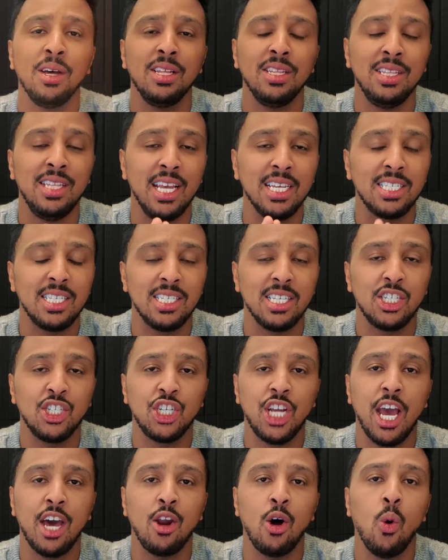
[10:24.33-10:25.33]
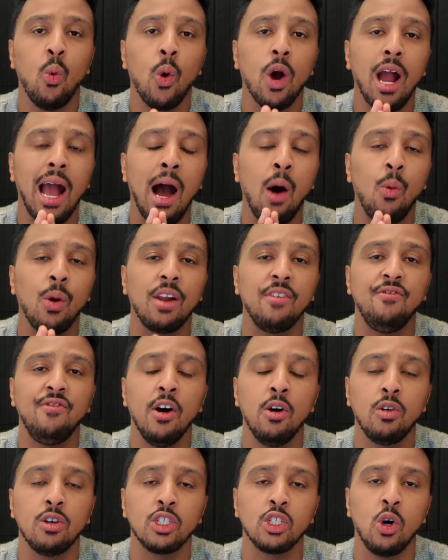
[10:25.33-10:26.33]
This is a channel where I want to
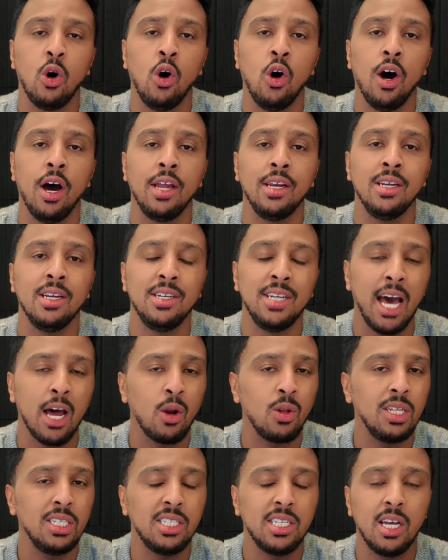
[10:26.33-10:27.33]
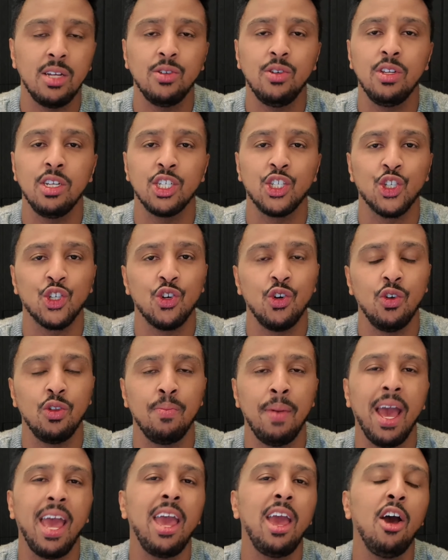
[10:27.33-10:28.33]
focus on not only telling you the
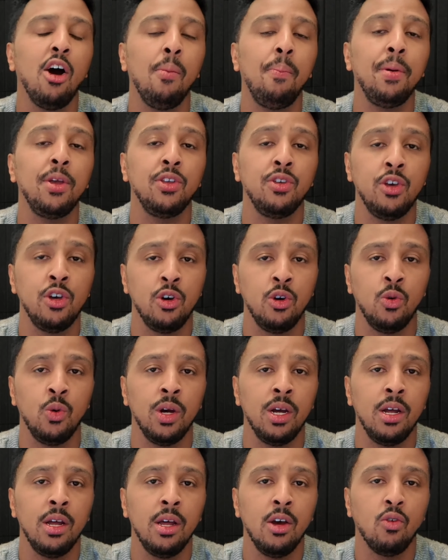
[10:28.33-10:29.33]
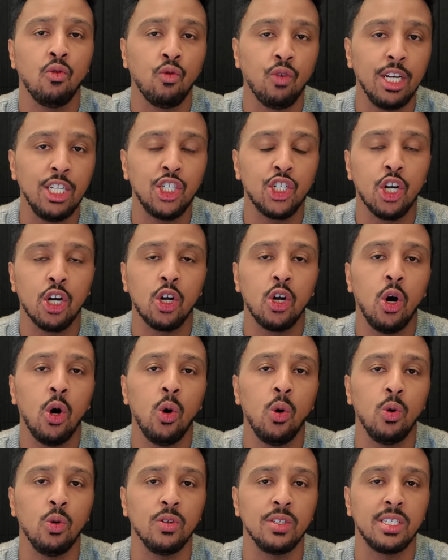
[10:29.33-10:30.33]
truth, but helping you reach your
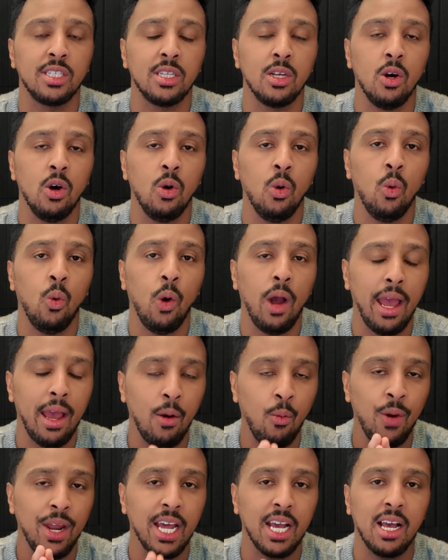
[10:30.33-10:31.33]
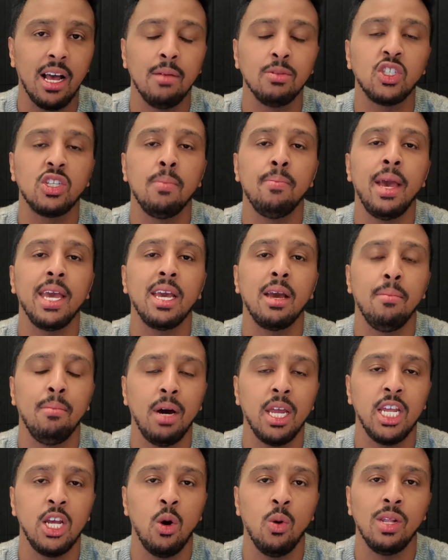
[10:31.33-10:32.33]
goals when it comes to making
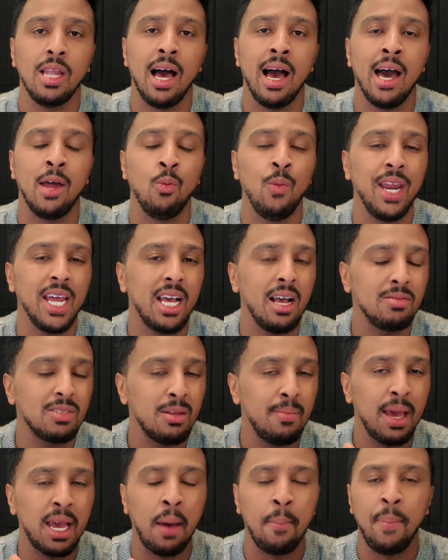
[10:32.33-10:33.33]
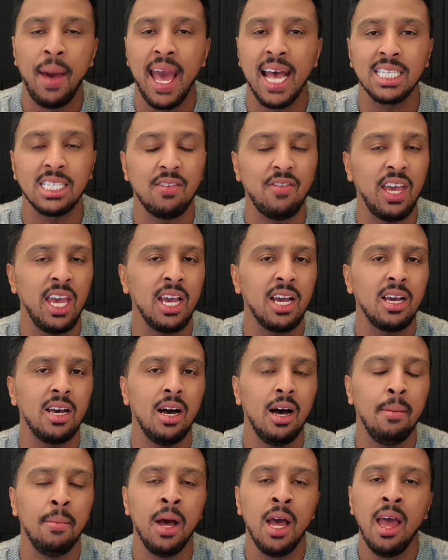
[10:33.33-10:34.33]
money online. When it comes to making passive
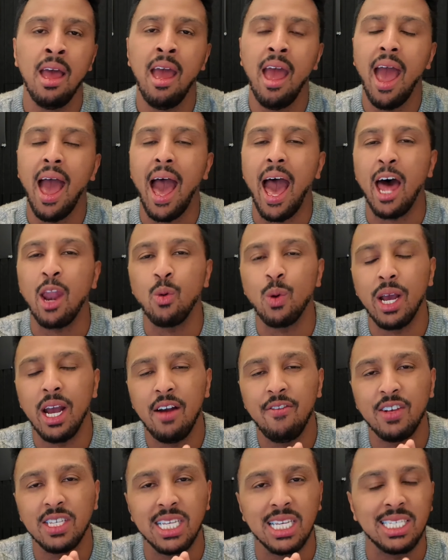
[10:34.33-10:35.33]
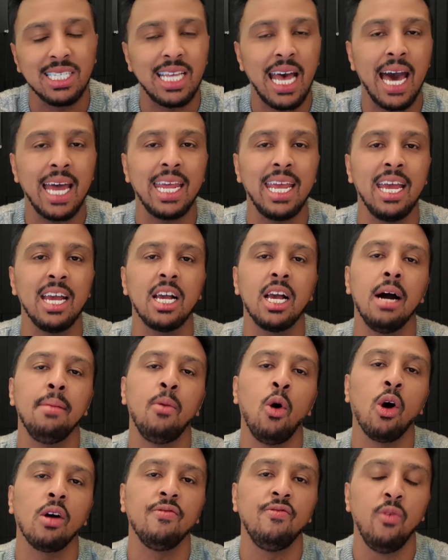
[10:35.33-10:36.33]
income, I don't care if it's a side
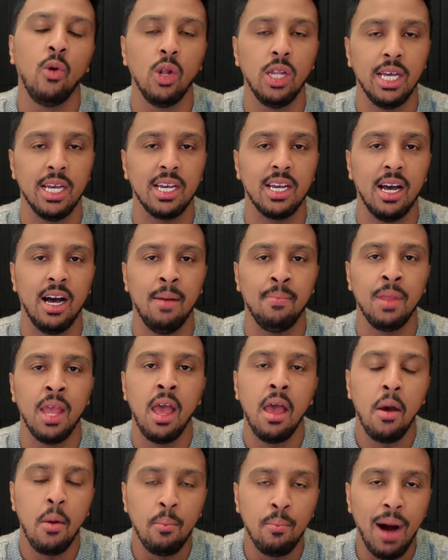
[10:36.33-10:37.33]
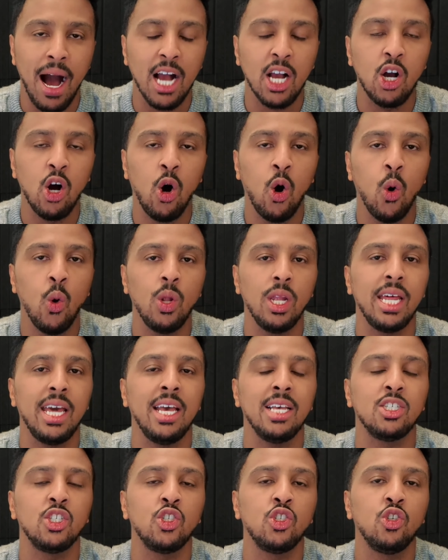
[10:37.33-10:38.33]
income or a full income. My goal
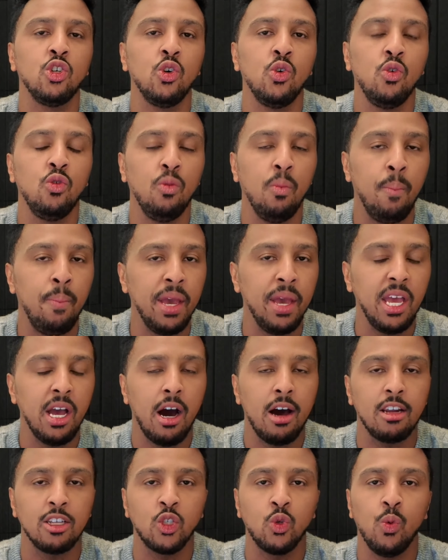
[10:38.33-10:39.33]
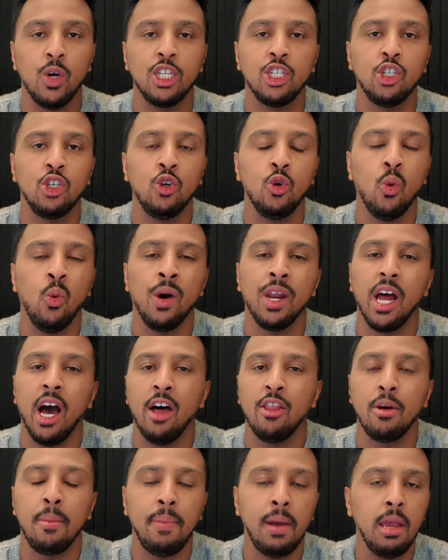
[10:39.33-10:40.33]
is to be honest with you when
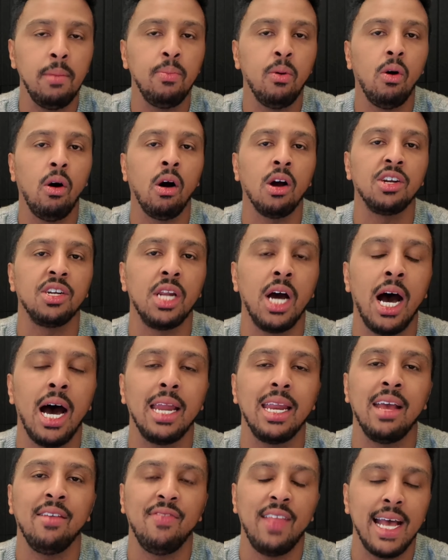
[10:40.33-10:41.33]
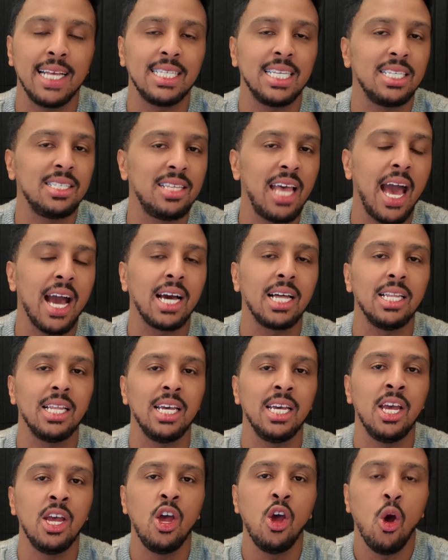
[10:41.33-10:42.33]
other people are not, and that's
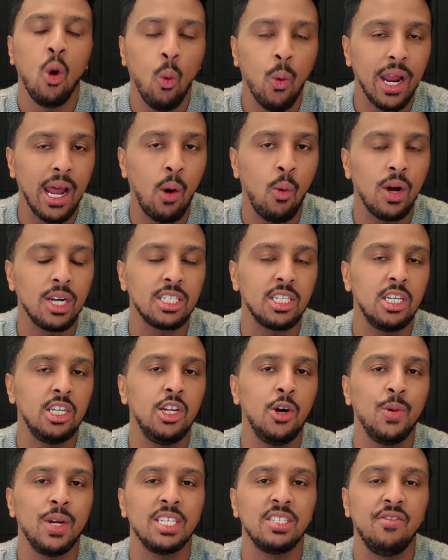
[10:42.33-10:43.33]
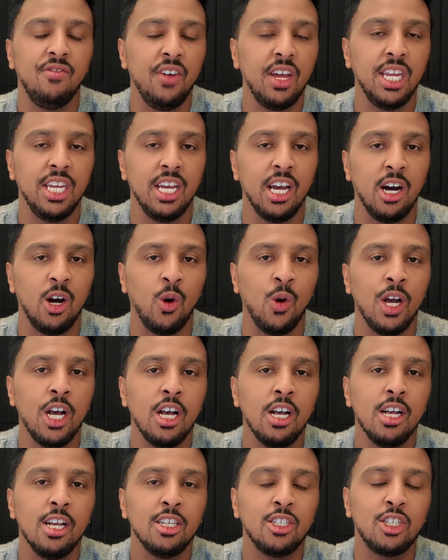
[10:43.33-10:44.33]
exactly what I wanted to do in this video.
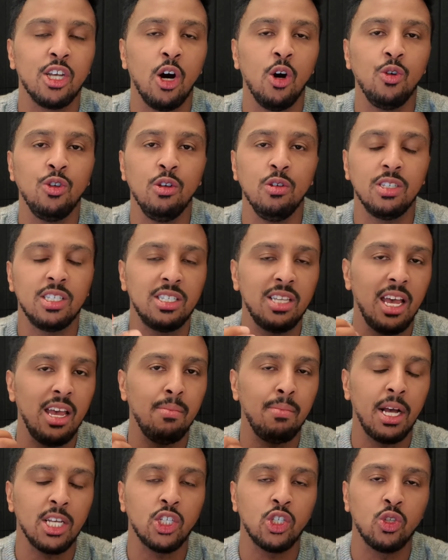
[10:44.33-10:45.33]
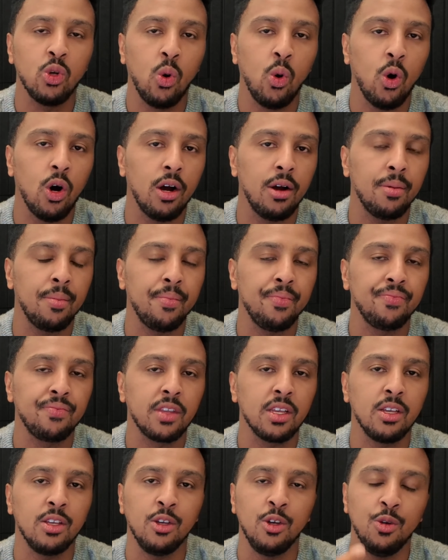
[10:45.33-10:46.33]
So you see my store,
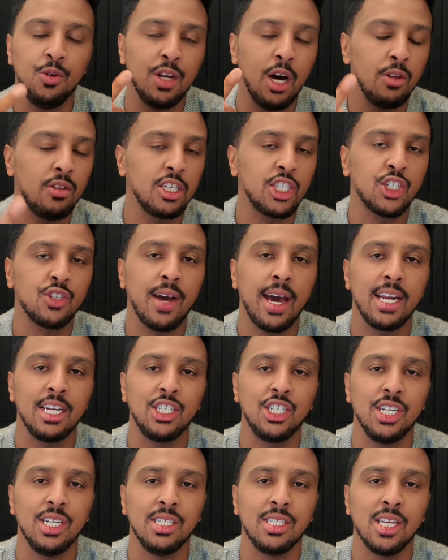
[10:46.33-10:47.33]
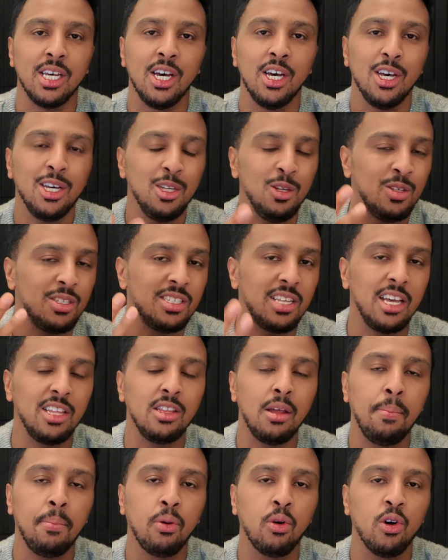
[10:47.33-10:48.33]
you know the strategies, you've seen
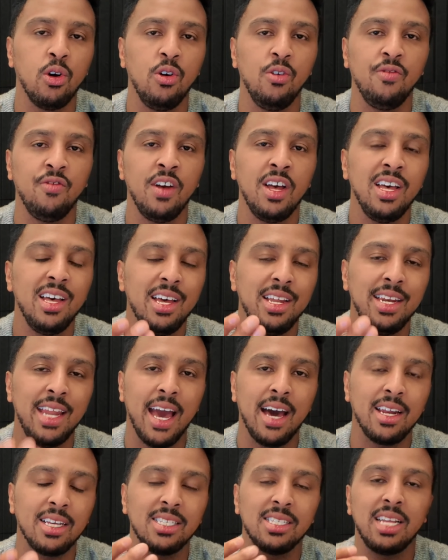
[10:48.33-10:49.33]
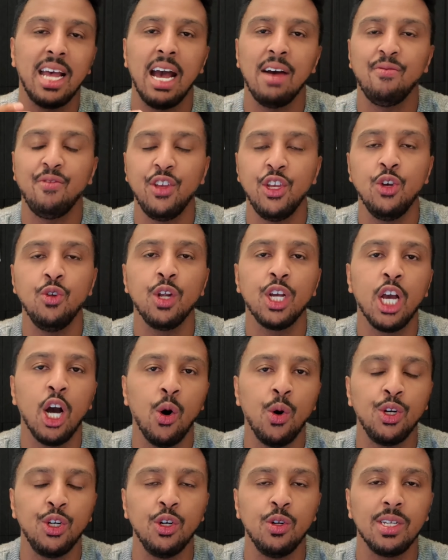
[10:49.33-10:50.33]
the proof. Now it's time for you to
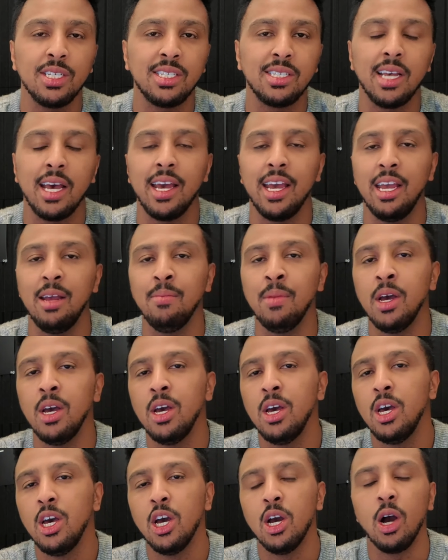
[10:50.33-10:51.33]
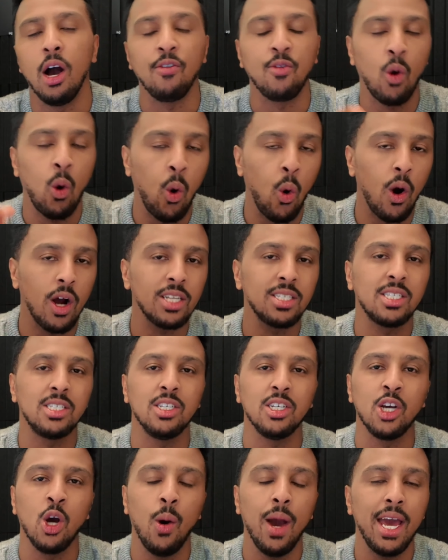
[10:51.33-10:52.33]
go and do the same. Of course,
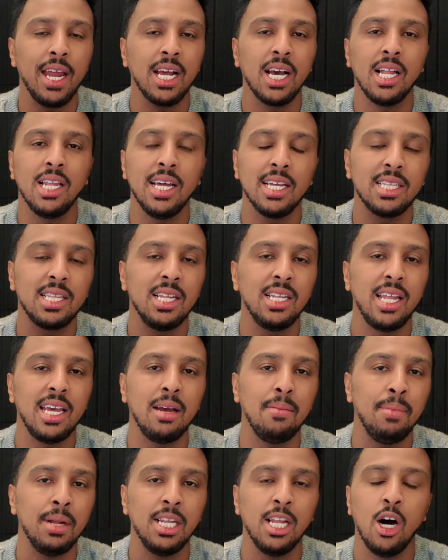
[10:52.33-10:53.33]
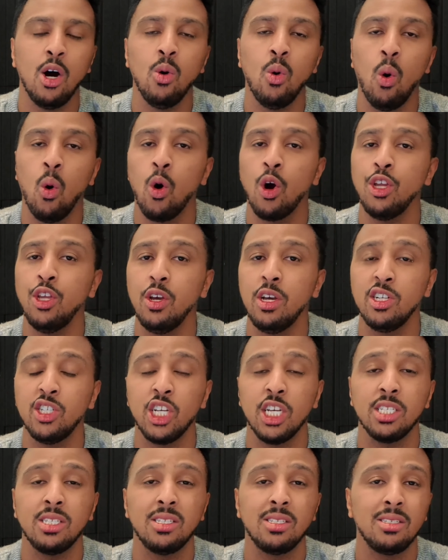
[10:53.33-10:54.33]
go ahead and click the link below, or you can
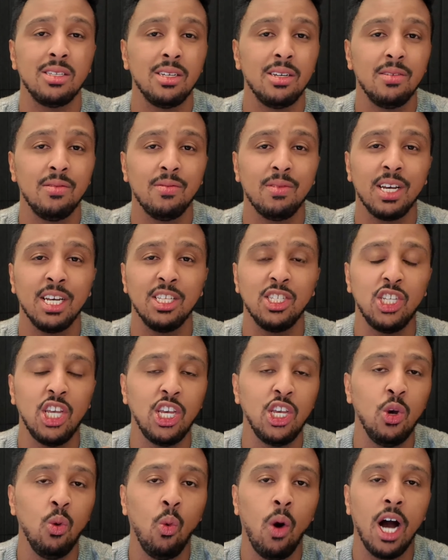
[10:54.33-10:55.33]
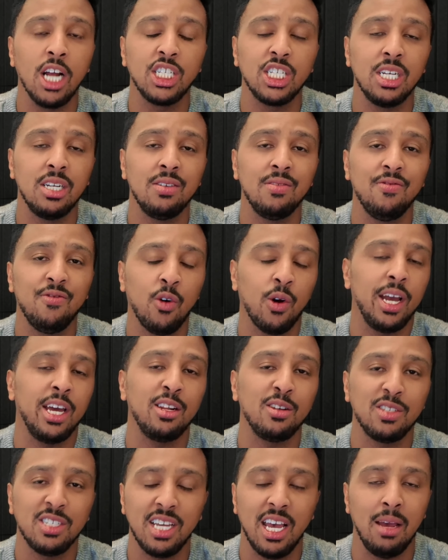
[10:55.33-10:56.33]
just continue watching for
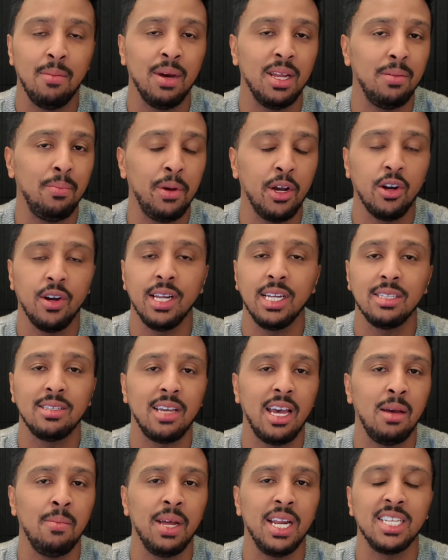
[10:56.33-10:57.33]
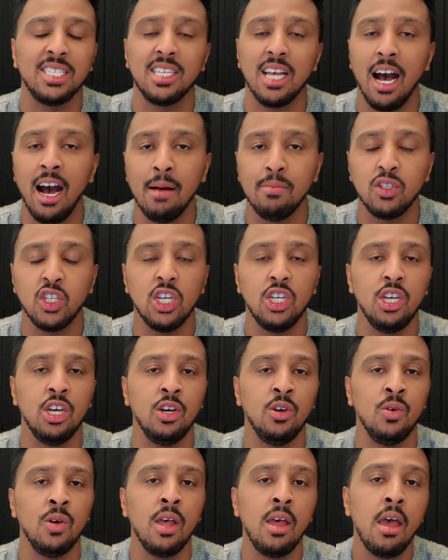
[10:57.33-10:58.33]
entertainment, pure entertainment. It's up to
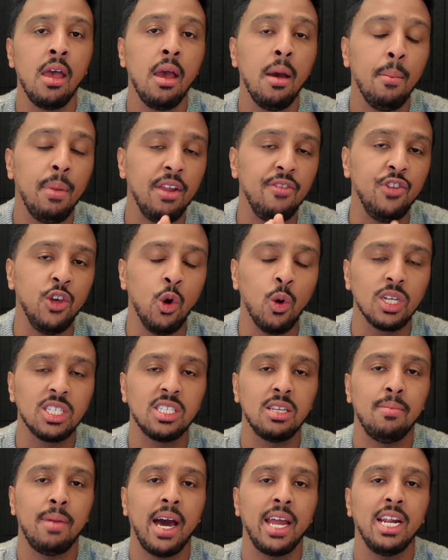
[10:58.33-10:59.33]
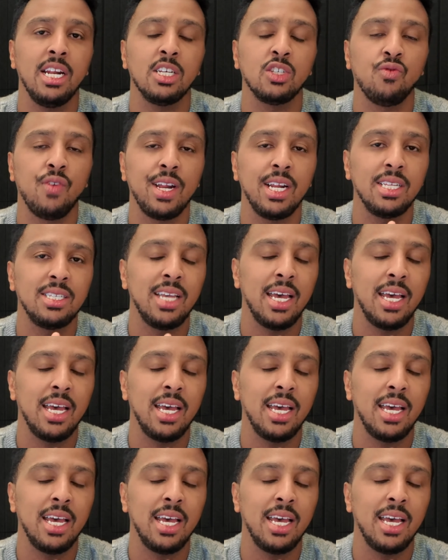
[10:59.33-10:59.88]
you. But if you are somebody that's ready to